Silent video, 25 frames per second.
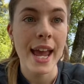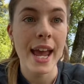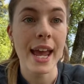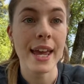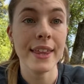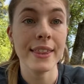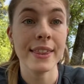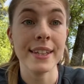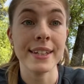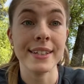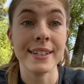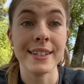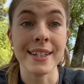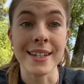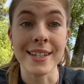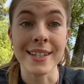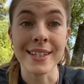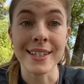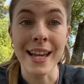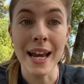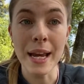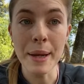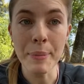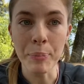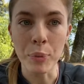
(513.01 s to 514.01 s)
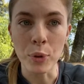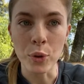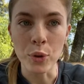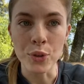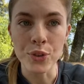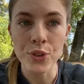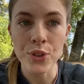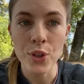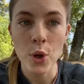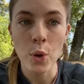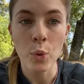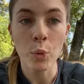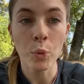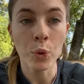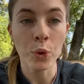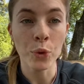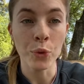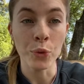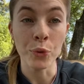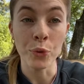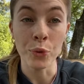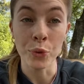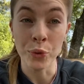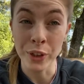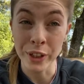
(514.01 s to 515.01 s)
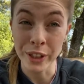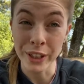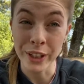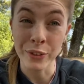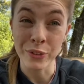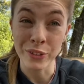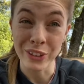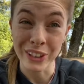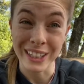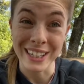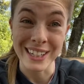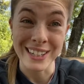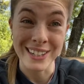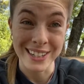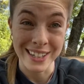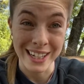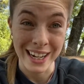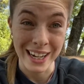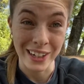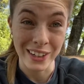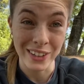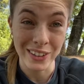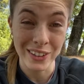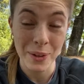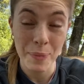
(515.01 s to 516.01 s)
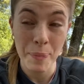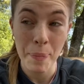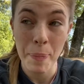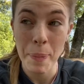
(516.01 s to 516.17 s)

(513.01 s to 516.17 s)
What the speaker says: and the disciples were really scared.